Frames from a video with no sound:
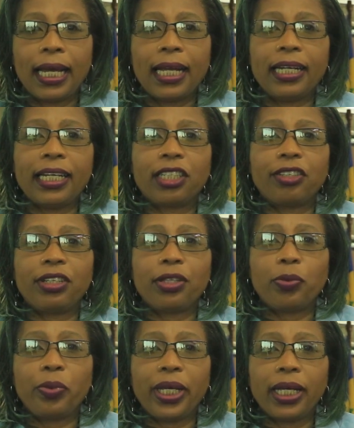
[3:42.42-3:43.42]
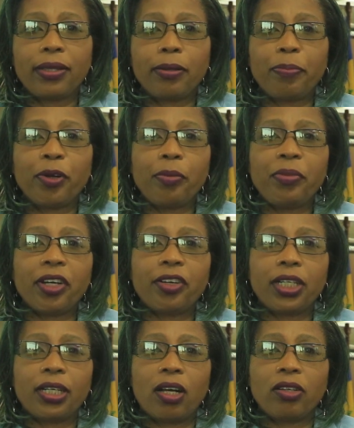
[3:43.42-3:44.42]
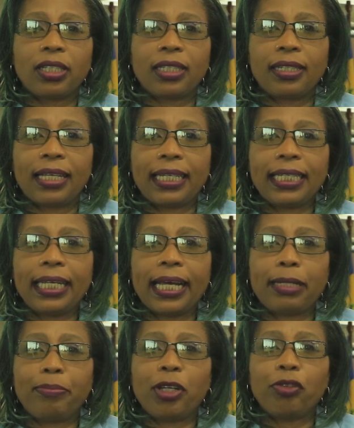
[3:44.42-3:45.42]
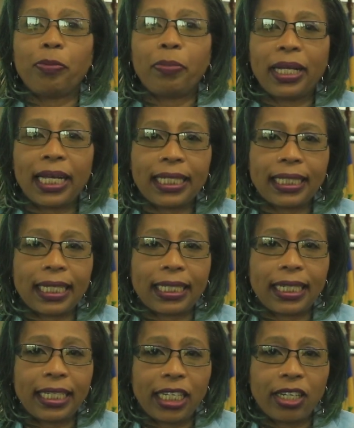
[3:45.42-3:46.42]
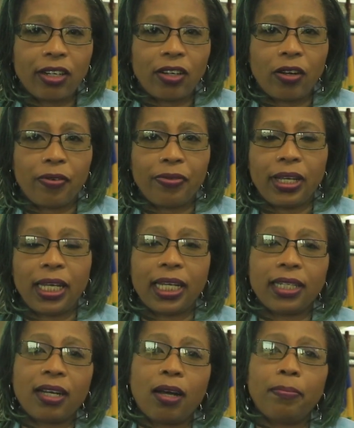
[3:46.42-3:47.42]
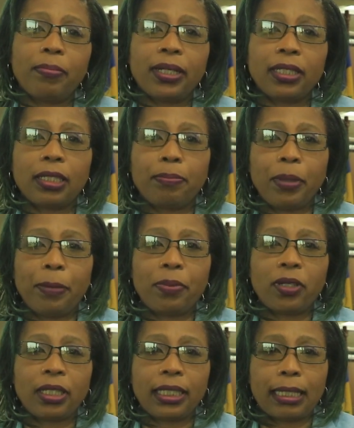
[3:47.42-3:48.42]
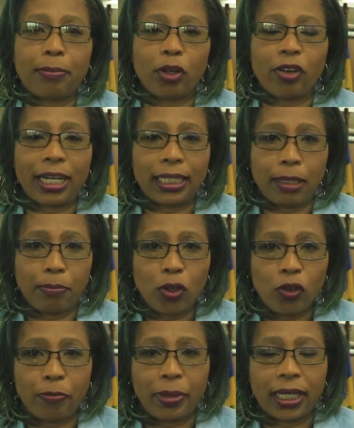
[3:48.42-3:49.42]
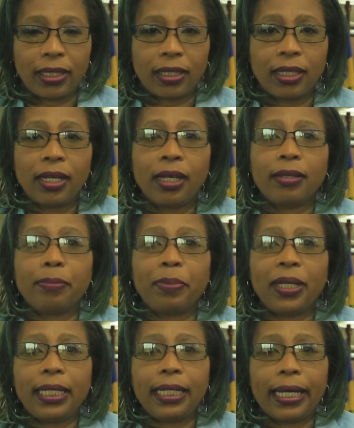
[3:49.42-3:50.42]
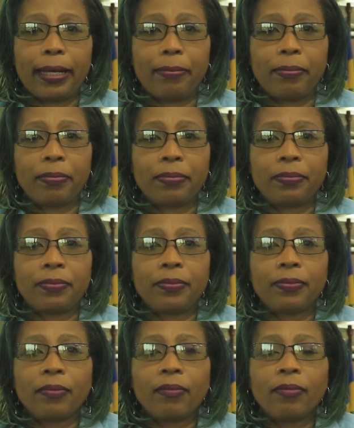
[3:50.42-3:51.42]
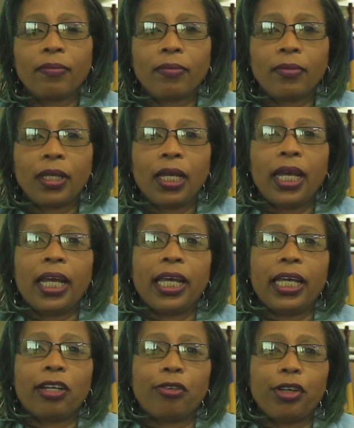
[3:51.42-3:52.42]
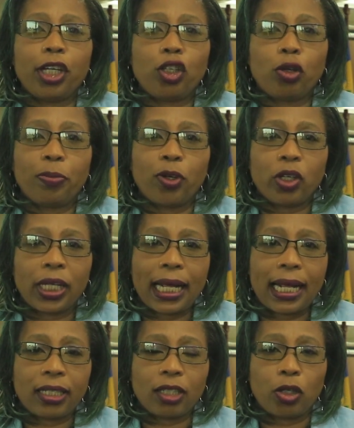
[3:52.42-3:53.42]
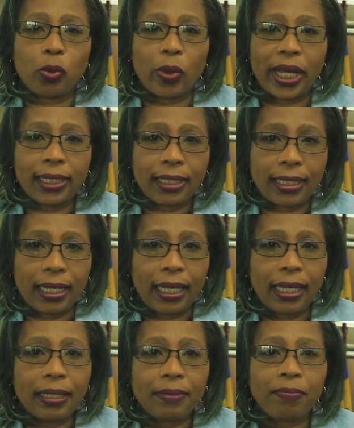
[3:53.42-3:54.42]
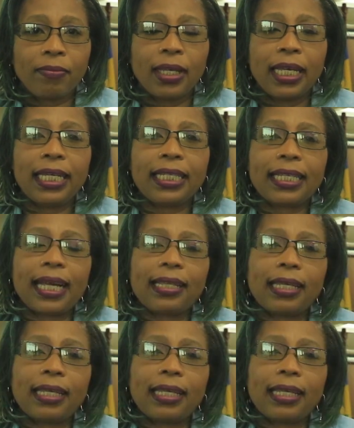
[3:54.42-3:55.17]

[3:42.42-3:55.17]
Later in the week, the Premier announced that he had been replaced as leader of the incumbent People's Democratic Movement, the PDM. In a radio broadcast on Wednesday, he said